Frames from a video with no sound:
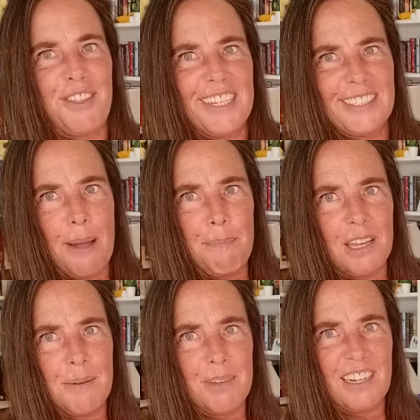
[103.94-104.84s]
these up,
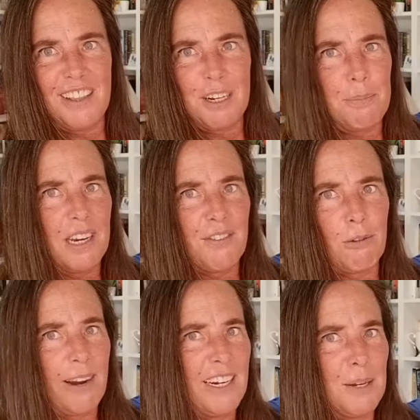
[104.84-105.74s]
put them in a little bit of
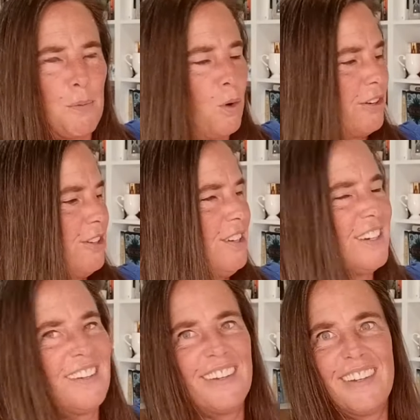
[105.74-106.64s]
a random order,
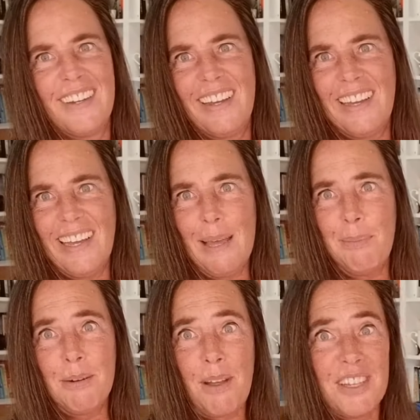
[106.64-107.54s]
and
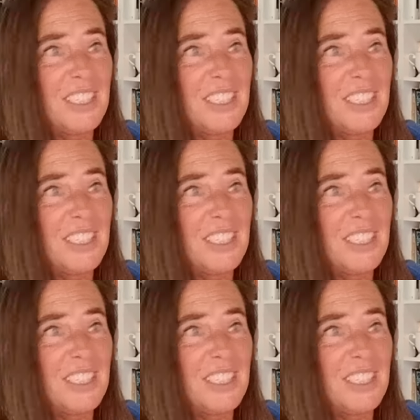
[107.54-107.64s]
put them on the